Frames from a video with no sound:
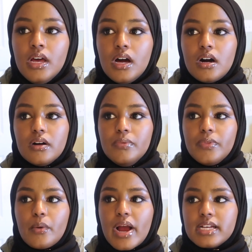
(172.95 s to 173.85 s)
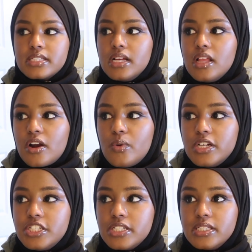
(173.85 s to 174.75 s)
They were asking a lot of
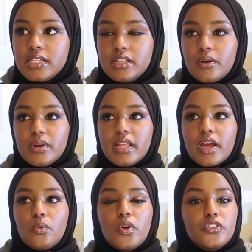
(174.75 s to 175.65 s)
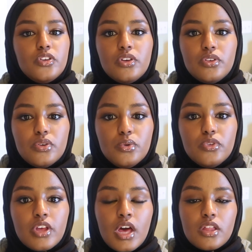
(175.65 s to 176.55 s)
questions, and they were like, well, do you
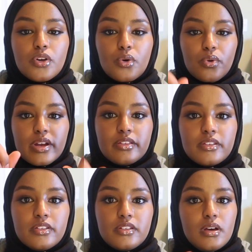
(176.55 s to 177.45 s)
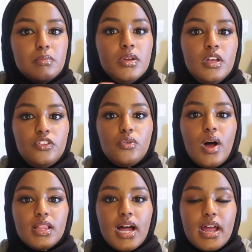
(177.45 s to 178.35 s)
use the grid system to
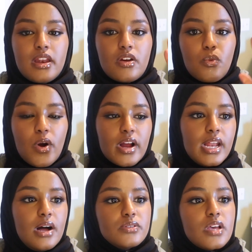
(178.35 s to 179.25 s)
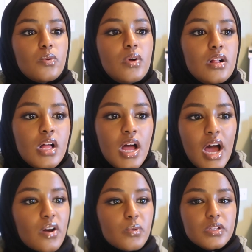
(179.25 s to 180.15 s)
align your work? And I was like, well,
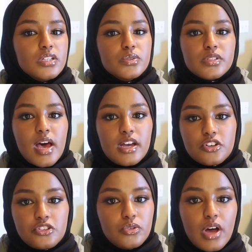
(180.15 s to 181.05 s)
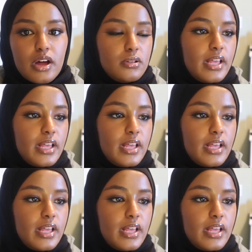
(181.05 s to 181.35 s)
I don't really use that, I just use auto